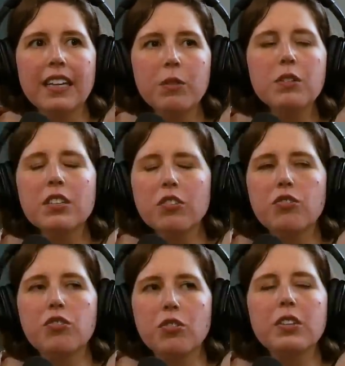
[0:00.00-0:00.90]
It was a
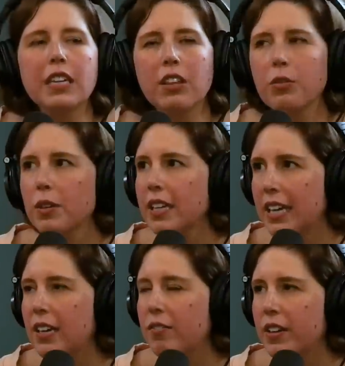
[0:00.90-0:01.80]
truly a
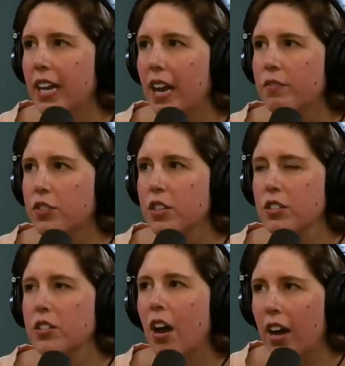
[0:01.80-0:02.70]
thrilling evening of
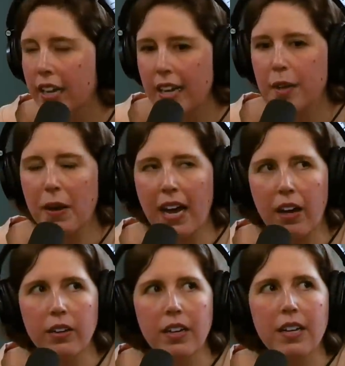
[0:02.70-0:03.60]
just talking
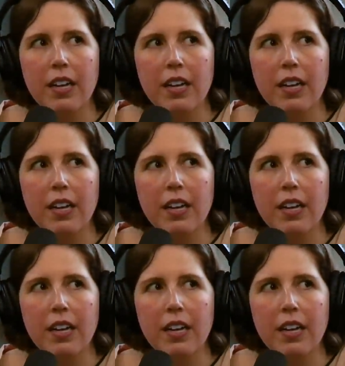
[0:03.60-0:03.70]
about